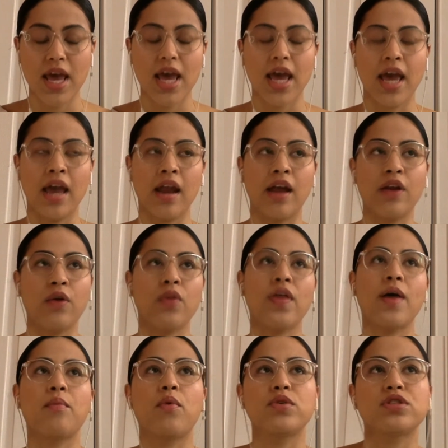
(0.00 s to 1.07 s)
And I know
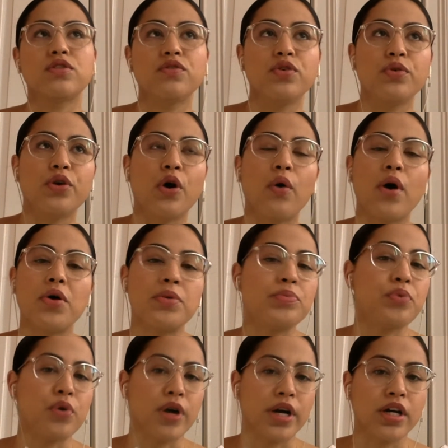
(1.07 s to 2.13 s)
that most of you know how
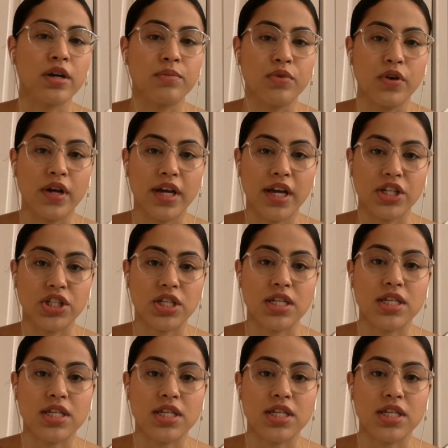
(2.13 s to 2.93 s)
important communication